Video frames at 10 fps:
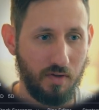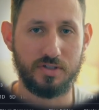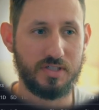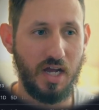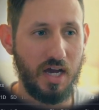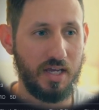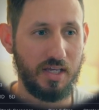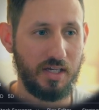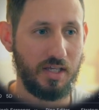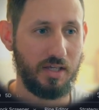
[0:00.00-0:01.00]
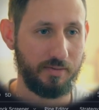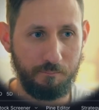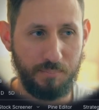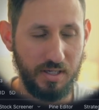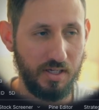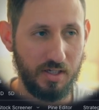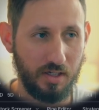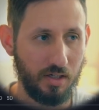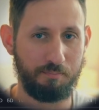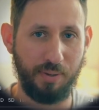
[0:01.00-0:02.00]
There's not any big
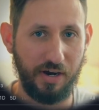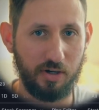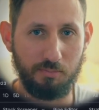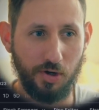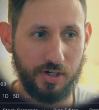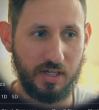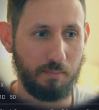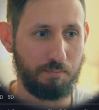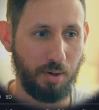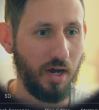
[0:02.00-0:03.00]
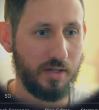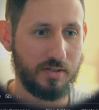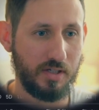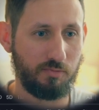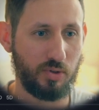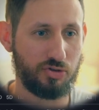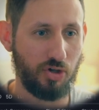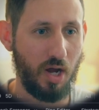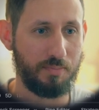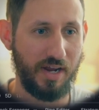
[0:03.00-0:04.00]
bear market bust if we
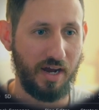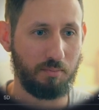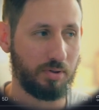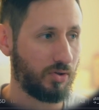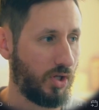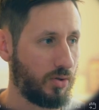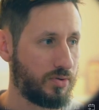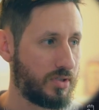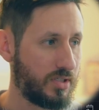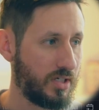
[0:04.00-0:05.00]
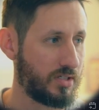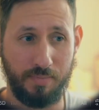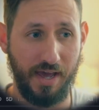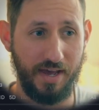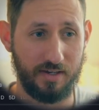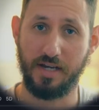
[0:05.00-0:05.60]
drop down below stick bag.